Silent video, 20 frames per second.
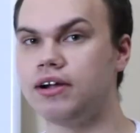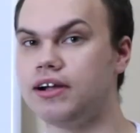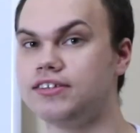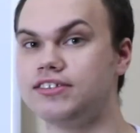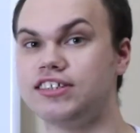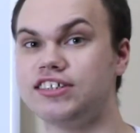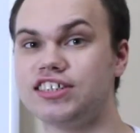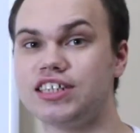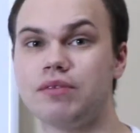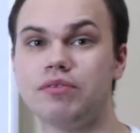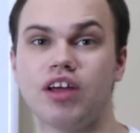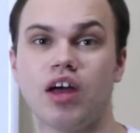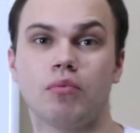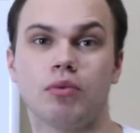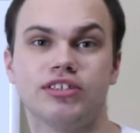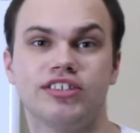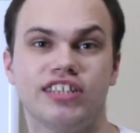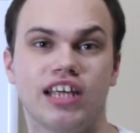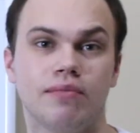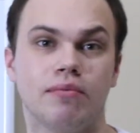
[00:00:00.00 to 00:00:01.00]
Since I'm done
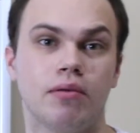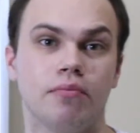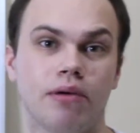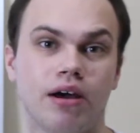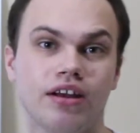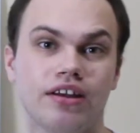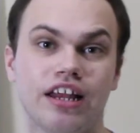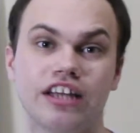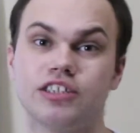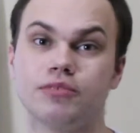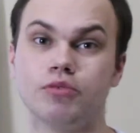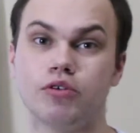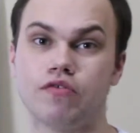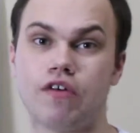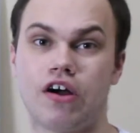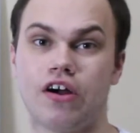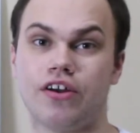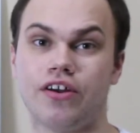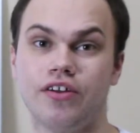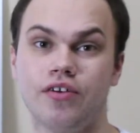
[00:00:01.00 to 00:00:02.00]
with cinnamon bun, let's move
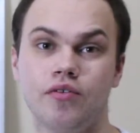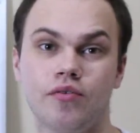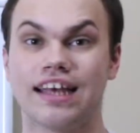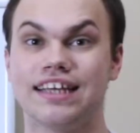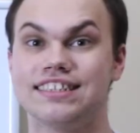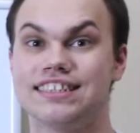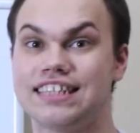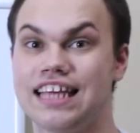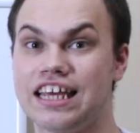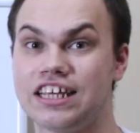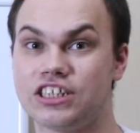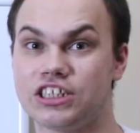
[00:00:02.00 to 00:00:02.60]
on. Say